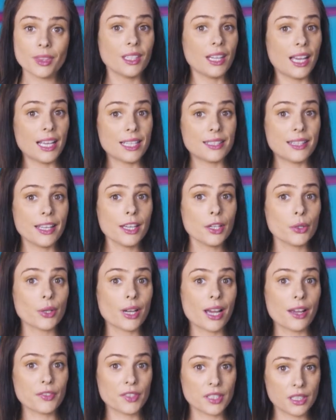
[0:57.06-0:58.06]
as they could
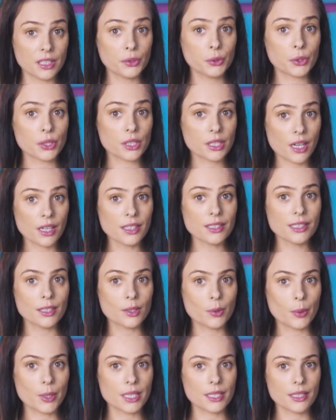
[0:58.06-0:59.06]
have serious
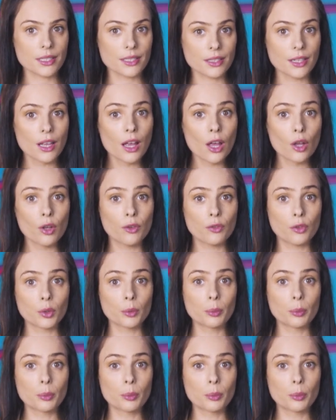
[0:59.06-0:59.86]
consequences for